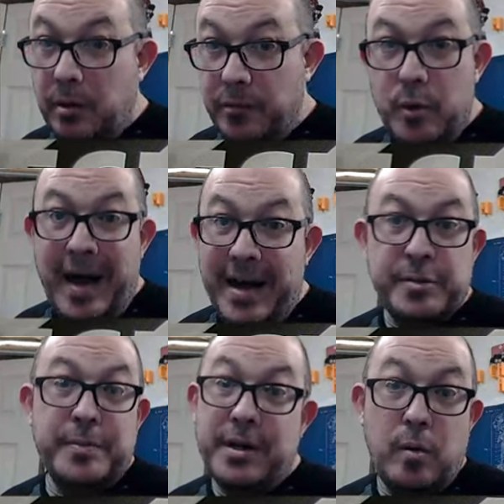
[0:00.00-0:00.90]
If you ask
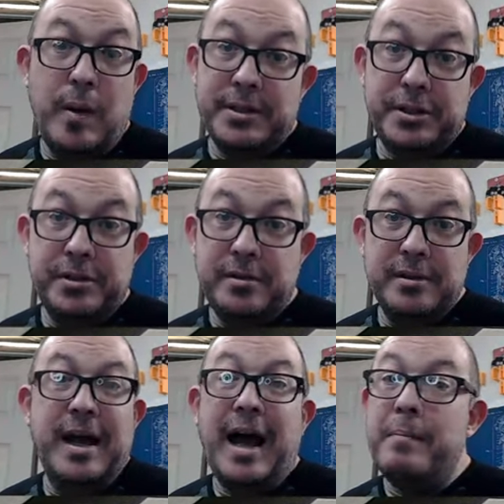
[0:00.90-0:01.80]
me a question,
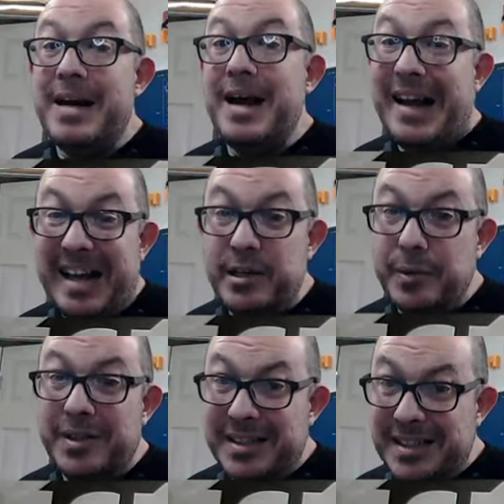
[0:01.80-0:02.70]
I may not get to
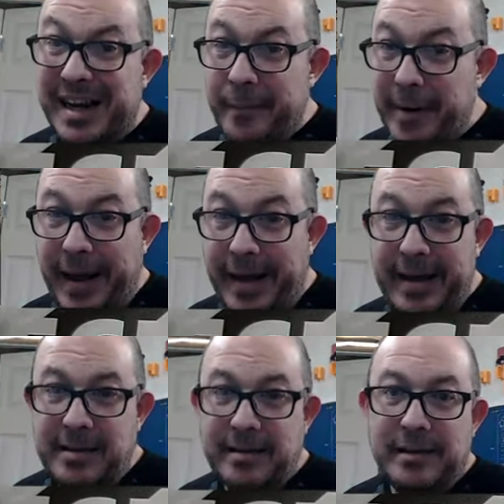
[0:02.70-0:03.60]
it the same day,
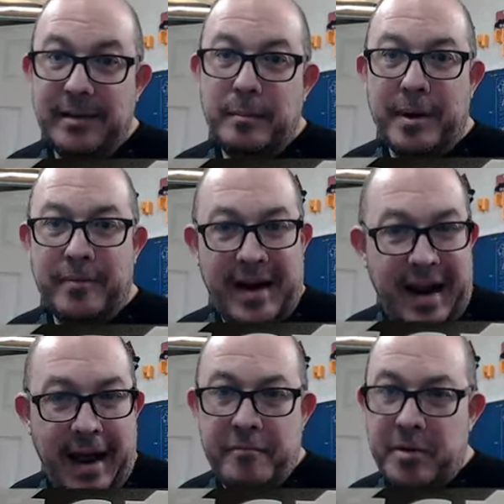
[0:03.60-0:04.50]
but if I
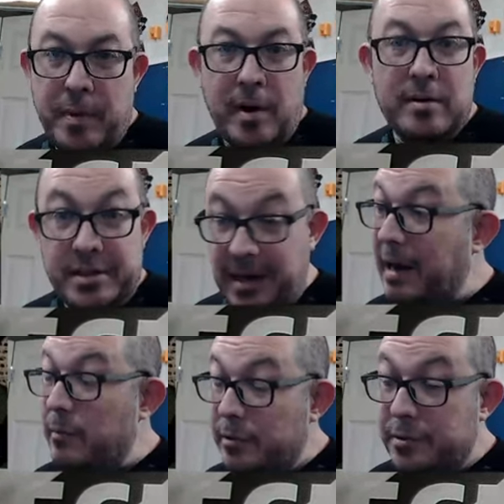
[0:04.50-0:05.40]
have the parts, I
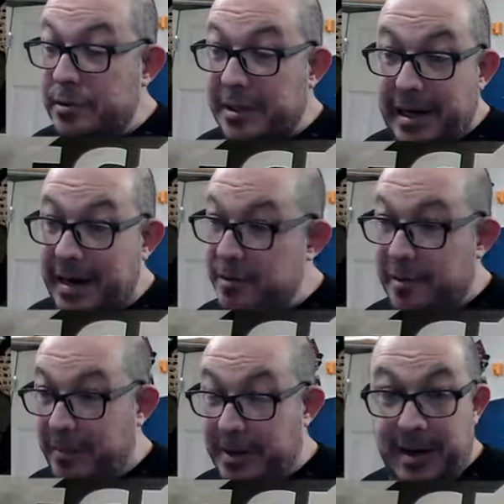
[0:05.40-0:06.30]
will usually get to it.
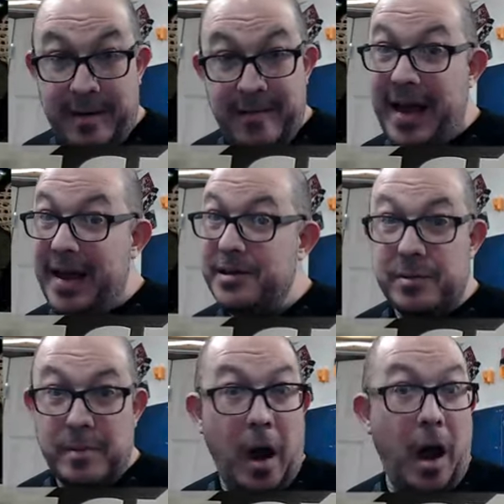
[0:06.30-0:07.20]
I mean, I've had
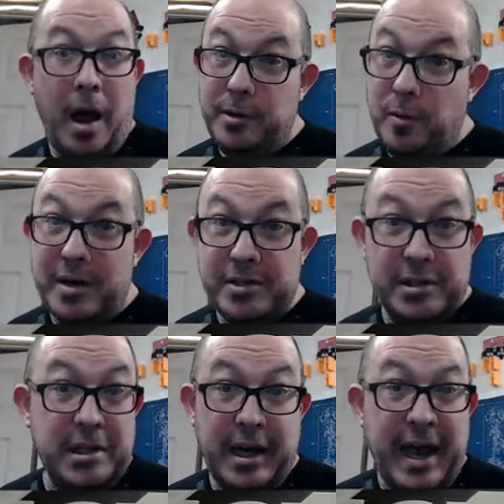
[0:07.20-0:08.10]
some odd
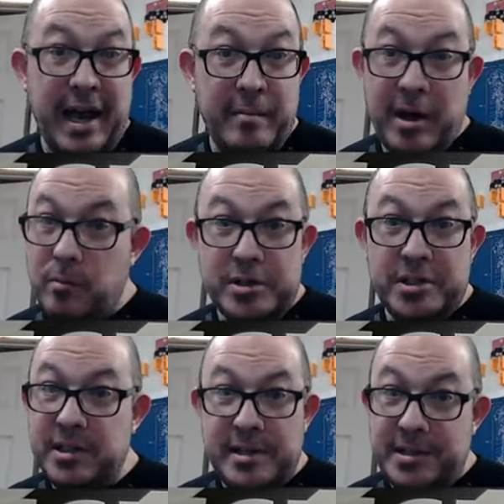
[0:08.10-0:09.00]
questions like, hey man, what's
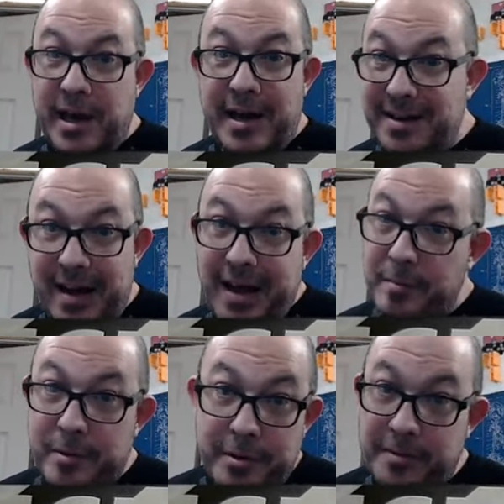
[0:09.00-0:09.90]
the inside
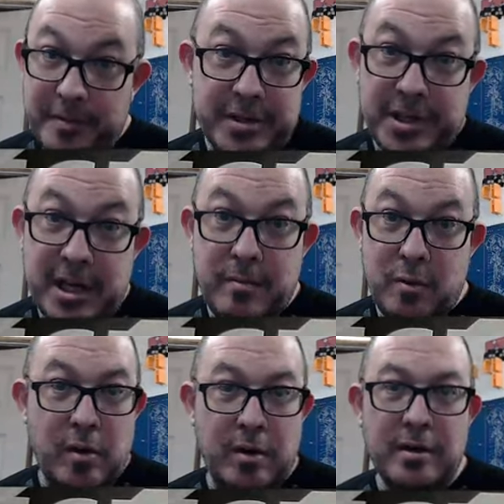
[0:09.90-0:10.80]
diameter of this keyboard?